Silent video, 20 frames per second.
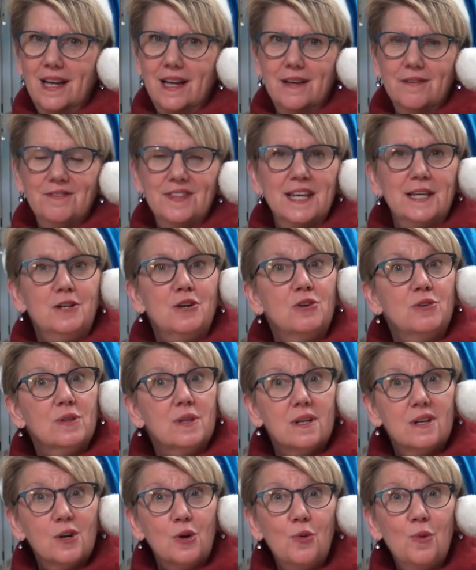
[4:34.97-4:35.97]
if they don't
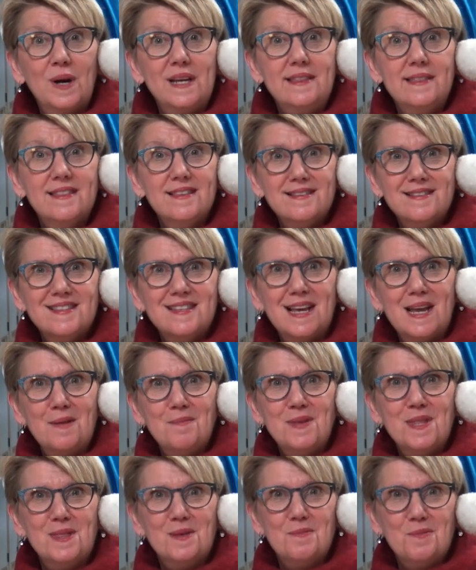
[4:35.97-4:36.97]
look quite the same
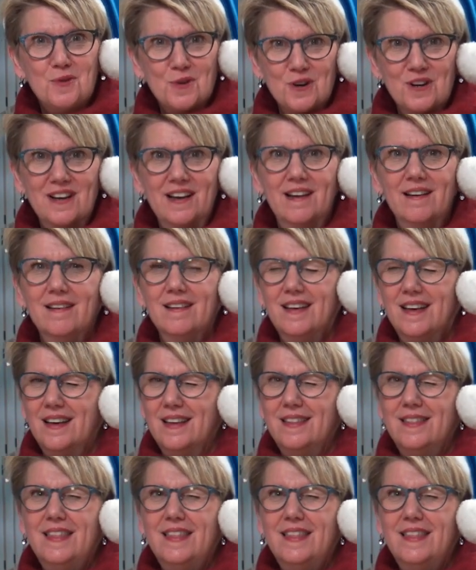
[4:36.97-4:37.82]
in the morning,